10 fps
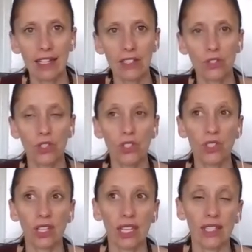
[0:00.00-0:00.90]
It's
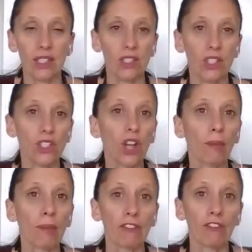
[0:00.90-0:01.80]
just not
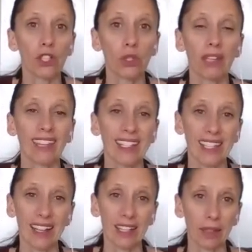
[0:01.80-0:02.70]
meant for you at that
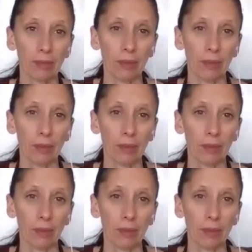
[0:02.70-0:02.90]
time.